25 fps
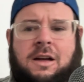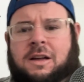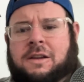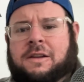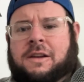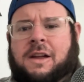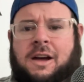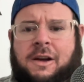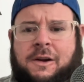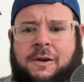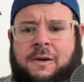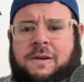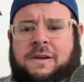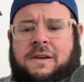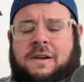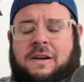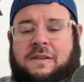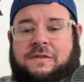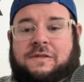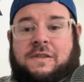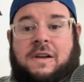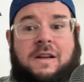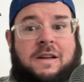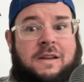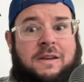Not good
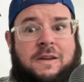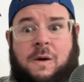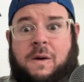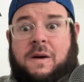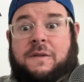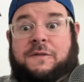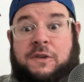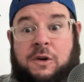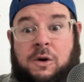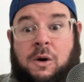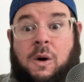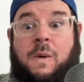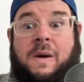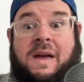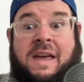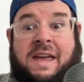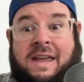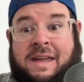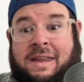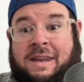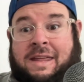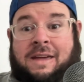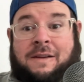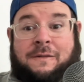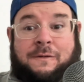enough. No, if you go
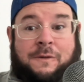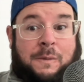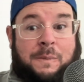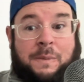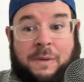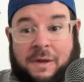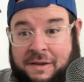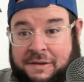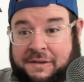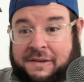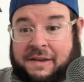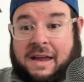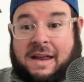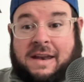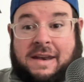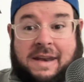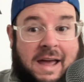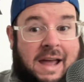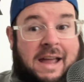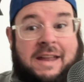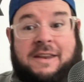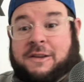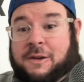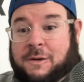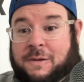8-8 for plus
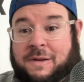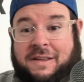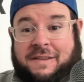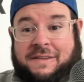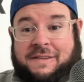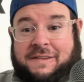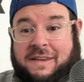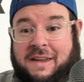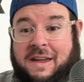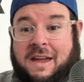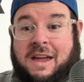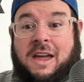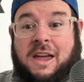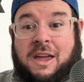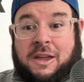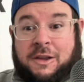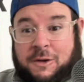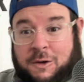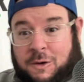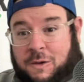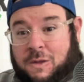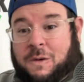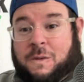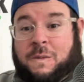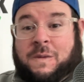9 units,
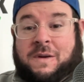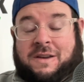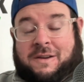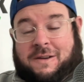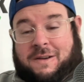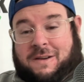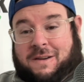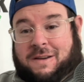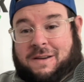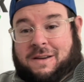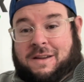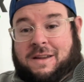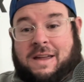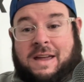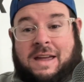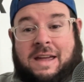you're the winner.